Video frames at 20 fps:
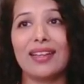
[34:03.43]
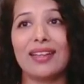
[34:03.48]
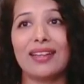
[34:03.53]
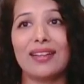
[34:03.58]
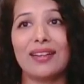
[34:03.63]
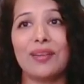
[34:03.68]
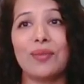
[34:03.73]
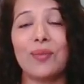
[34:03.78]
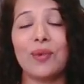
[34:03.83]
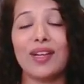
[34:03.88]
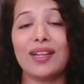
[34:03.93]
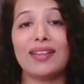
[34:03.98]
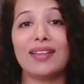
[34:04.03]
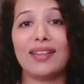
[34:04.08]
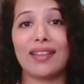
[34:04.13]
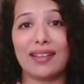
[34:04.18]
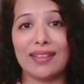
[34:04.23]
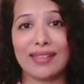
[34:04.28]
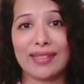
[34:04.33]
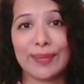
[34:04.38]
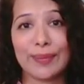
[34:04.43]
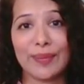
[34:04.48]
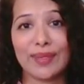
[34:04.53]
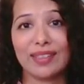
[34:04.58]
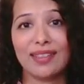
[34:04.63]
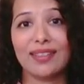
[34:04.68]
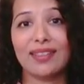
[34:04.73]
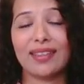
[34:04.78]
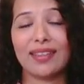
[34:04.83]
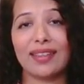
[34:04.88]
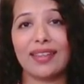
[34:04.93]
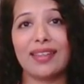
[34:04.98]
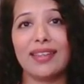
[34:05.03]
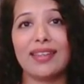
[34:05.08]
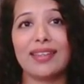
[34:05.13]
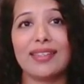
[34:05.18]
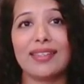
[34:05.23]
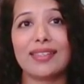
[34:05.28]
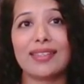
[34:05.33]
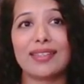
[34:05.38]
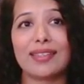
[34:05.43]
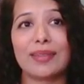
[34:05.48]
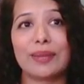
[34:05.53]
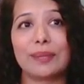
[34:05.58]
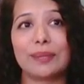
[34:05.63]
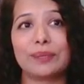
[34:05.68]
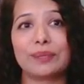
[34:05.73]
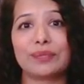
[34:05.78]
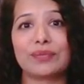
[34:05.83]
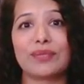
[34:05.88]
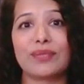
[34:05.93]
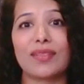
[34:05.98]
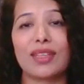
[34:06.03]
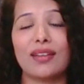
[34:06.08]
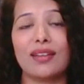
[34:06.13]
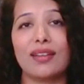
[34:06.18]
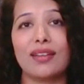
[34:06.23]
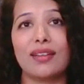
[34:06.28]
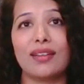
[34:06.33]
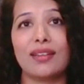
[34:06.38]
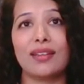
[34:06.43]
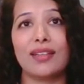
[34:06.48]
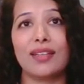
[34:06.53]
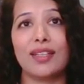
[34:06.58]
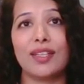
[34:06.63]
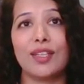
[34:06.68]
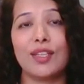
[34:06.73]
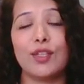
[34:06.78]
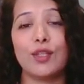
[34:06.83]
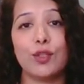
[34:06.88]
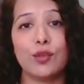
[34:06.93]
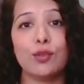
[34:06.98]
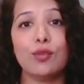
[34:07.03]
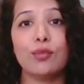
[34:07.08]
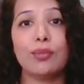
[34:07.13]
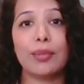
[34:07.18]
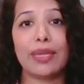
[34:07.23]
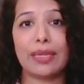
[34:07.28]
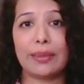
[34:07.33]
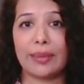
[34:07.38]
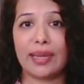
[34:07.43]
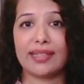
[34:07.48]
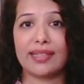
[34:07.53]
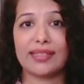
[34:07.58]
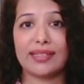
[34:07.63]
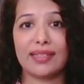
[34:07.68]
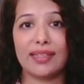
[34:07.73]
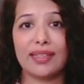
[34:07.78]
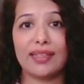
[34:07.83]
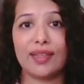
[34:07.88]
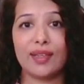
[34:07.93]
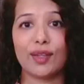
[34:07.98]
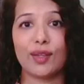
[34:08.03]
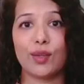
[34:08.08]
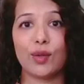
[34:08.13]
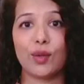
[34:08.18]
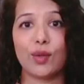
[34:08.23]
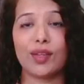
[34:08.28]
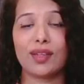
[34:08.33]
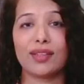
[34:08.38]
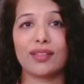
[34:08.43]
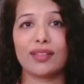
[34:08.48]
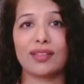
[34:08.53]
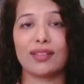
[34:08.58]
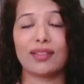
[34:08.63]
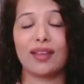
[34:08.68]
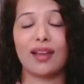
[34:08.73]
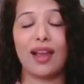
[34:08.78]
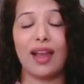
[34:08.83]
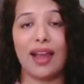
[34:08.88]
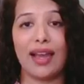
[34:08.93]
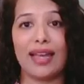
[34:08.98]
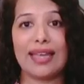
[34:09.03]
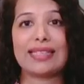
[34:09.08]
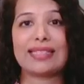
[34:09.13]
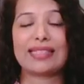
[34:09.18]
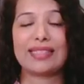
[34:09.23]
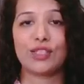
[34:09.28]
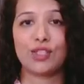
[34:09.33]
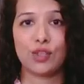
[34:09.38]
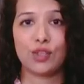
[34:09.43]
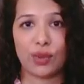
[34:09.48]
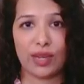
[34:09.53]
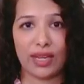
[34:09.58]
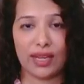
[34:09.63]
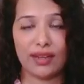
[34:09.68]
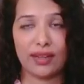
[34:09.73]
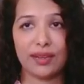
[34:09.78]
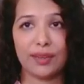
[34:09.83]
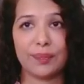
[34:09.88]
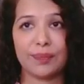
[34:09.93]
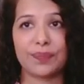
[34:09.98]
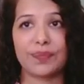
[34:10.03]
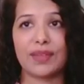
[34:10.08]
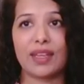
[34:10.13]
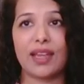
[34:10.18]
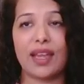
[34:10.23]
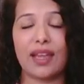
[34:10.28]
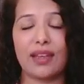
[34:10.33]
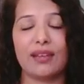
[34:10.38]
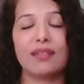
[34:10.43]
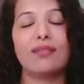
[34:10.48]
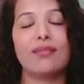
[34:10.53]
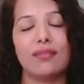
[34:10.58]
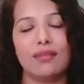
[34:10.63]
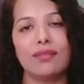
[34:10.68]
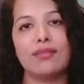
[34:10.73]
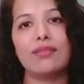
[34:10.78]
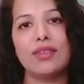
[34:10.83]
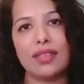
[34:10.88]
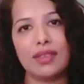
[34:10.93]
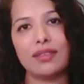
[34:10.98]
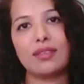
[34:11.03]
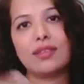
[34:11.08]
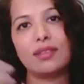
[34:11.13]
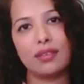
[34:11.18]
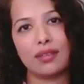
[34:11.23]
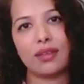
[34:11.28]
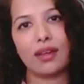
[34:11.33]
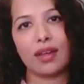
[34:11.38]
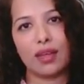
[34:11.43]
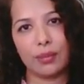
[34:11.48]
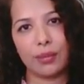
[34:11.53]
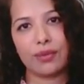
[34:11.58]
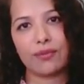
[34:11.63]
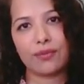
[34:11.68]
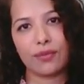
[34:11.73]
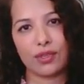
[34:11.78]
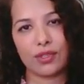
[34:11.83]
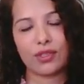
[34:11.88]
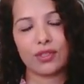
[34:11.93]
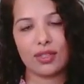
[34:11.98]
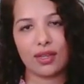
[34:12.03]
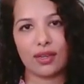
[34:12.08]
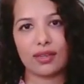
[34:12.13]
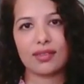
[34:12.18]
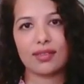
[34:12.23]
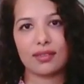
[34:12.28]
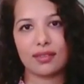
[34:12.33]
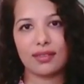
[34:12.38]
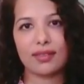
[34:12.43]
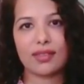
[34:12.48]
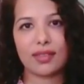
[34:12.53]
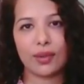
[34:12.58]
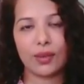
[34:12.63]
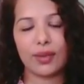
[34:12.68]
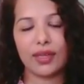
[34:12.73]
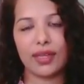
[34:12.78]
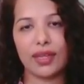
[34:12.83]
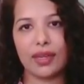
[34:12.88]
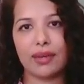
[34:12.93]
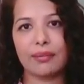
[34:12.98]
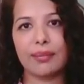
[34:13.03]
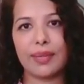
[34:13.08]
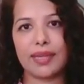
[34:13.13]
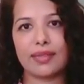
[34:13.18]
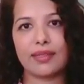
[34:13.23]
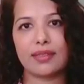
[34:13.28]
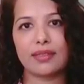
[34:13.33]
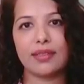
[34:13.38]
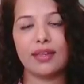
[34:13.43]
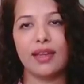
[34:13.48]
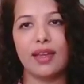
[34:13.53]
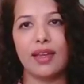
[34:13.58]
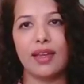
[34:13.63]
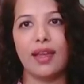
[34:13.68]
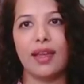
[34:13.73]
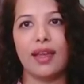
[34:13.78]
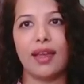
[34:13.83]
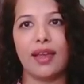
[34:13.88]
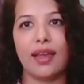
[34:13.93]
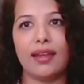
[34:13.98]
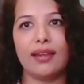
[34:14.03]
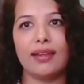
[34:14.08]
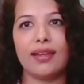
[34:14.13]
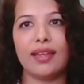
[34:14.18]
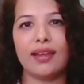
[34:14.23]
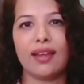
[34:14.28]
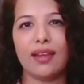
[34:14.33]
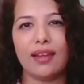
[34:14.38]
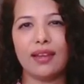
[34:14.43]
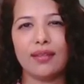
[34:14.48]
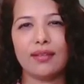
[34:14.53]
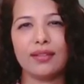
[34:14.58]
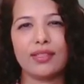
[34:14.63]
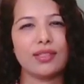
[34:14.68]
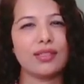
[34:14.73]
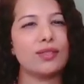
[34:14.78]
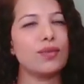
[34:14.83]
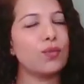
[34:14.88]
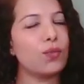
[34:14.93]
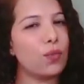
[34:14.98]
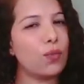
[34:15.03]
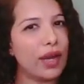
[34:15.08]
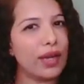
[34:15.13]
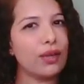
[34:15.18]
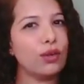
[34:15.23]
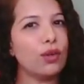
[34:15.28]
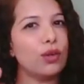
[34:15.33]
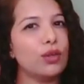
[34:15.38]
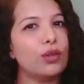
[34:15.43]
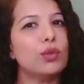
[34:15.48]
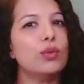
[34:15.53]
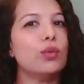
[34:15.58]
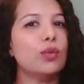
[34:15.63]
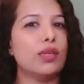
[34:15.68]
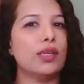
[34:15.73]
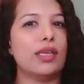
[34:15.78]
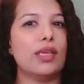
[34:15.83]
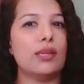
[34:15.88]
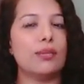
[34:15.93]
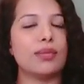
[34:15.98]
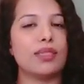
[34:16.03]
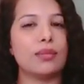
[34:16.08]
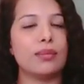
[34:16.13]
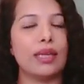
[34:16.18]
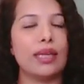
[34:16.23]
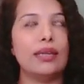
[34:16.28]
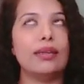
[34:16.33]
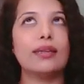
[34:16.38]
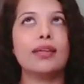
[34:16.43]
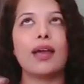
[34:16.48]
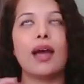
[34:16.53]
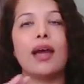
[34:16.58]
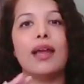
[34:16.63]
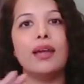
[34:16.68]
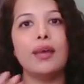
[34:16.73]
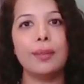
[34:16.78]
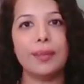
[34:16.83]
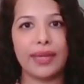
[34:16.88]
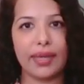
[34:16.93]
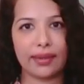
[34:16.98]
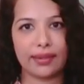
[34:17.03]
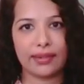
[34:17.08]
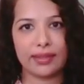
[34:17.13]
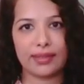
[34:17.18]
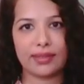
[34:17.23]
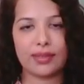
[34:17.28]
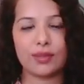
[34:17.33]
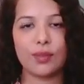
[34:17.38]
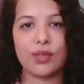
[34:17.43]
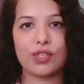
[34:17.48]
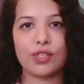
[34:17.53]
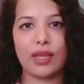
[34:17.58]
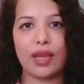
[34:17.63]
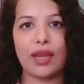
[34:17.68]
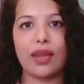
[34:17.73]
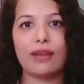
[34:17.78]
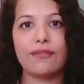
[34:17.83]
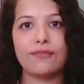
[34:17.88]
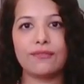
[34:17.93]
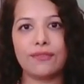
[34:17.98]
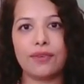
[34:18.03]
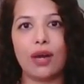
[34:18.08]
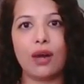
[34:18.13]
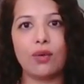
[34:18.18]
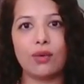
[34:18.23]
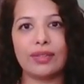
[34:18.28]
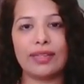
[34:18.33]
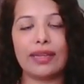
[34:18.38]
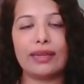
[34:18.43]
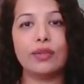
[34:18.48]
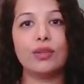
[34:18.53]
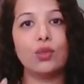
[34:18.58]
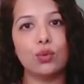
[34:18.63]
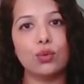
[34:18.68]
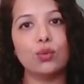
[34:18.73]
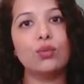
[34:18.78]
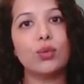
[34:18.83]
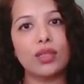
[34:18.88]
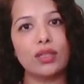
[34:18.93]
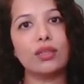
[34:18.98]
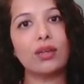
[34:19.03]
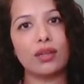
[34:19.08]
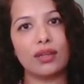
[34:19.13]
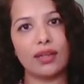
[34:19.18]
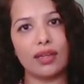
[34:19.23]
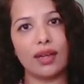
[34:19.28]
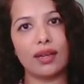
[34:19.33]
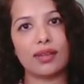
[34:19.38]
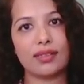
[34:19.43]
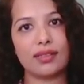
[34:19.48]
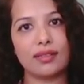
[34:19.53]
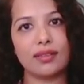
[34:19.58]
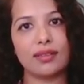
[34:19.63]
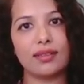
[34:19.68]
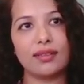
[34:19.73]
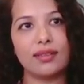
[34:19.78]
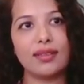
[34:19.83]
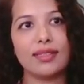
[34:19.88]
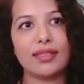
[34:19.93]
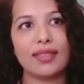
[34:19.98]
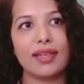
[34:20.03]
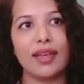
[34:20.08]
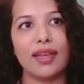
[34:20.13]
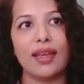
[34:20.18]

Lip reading: What does work is you minimizing your eye strain, and with time, of course, your dark circles are going to get better. And there are just one or two creams in my entire practice which I have found that do work on dark circles.